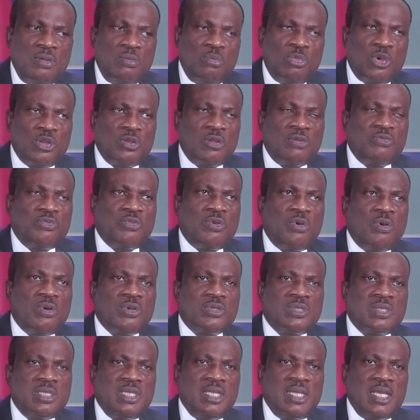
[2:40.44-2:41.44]
but of
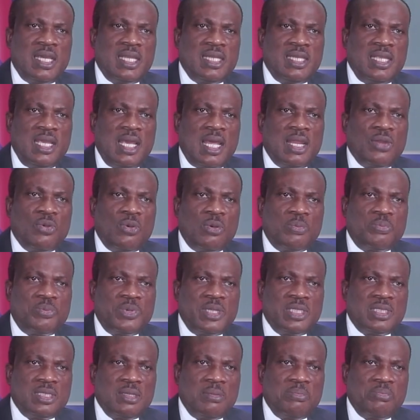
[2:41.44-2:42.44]
course needed an
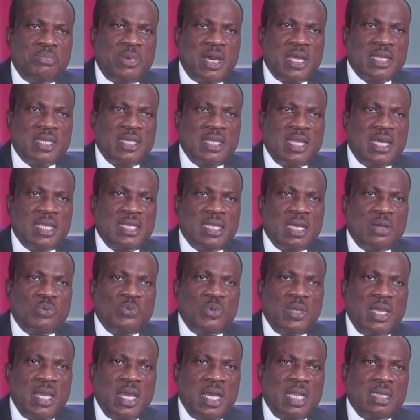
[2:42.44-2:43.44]
operating partner that
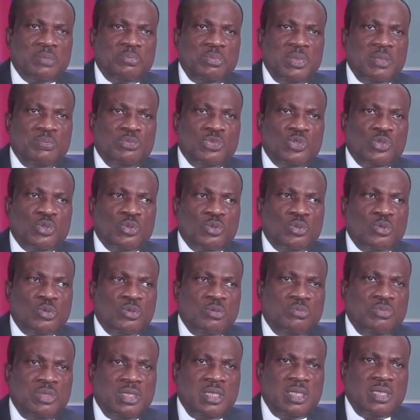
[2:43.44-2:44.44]
will help him to
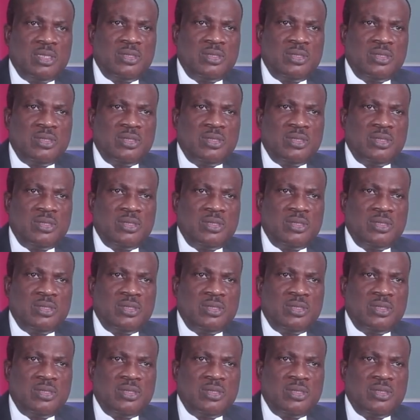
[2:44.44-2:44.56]
be